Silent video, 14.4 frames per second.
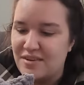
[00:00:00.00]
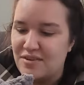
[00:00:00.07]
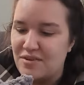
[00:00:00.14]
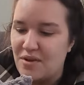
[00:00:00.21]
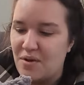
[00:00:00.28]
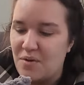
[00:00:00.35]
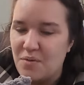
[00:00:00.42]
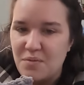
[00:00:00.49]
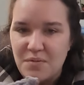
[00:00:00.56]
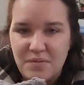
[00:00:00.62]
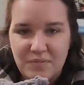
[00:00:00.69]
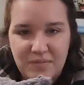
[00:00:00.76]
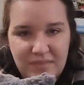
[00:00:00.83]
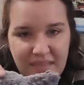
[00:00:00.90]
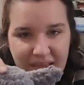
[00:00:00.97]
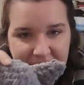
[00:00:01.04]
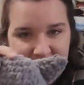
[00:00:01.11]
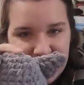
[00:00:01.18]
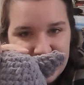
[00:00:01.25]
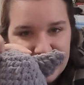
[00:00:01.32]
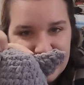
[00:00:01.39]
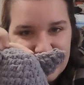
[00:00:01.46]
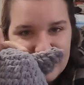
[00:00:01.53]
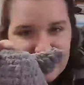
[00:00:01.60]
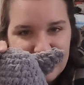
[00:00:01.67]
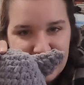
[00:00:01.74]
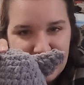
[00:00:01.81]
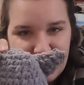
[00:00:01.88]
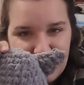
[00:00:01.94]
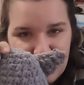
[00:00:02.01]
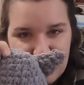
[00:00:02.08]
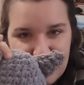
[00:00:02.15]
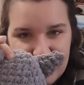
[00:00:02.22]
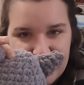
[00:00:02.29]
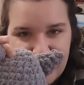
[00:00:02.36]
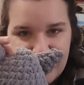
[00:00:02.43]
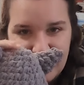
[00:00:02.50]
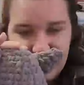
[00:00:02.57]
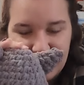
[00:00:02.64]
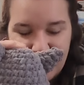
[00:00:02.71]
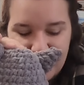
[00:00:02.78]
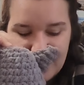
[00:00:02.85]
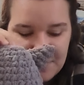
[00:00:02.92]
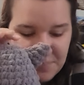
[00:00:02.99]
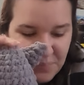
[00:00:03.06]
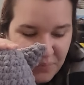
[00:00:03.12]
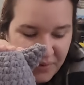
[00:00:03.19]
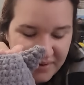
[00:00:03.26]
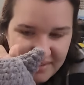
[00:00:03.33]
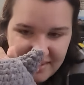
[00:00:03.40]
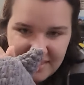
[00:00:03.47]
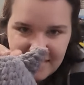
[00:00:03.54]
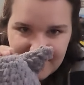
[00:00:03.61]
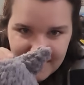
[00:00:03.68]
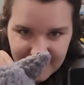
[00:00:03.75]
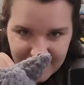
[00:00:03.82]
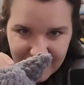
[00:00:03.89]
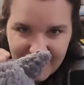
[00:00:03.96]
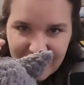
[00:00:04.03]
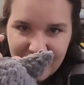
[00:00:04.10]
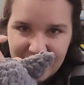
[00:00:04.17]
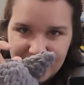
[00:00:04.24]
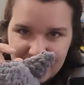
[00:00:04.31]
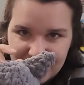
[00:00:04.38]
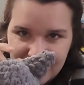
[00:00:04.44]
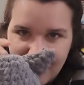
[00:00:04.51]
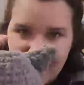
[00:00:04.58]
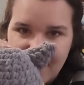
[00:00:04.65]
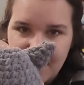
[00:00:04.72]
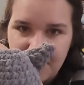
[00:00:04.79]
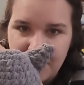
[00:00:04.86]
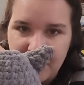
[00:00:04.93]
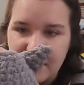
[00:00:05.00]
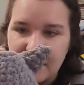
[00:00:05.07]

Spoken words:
know that, you know, you get that little kind of pointy thing at the top.